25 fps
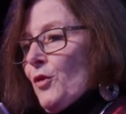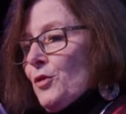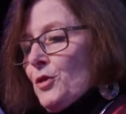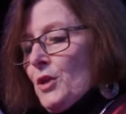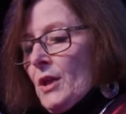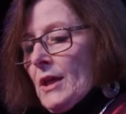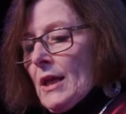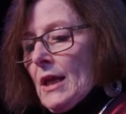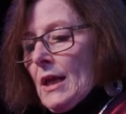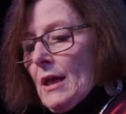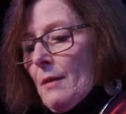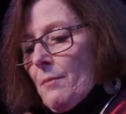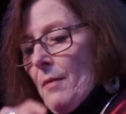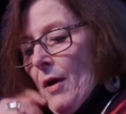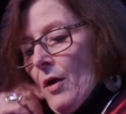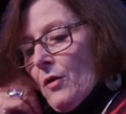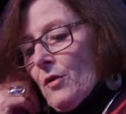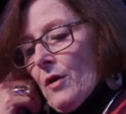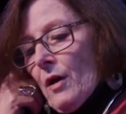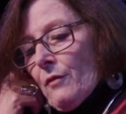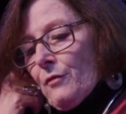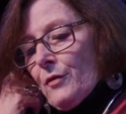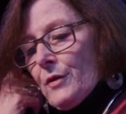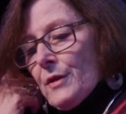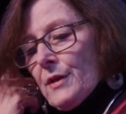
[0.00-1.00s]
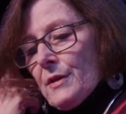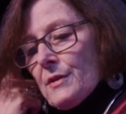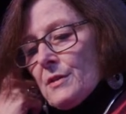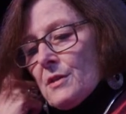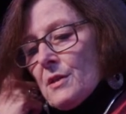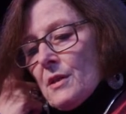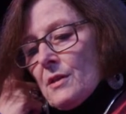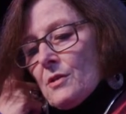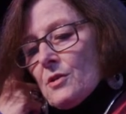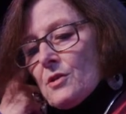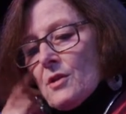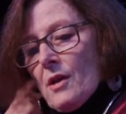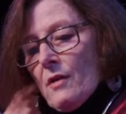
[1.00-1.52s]
thinking about governance
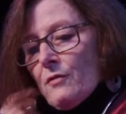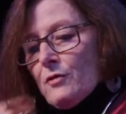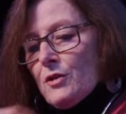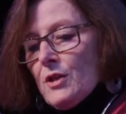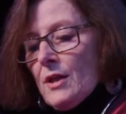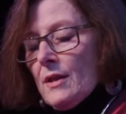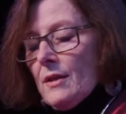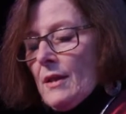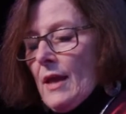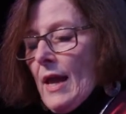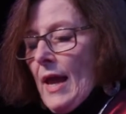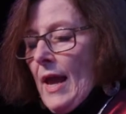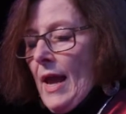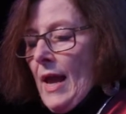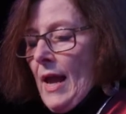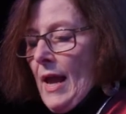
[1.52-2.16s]
and sovereignty in the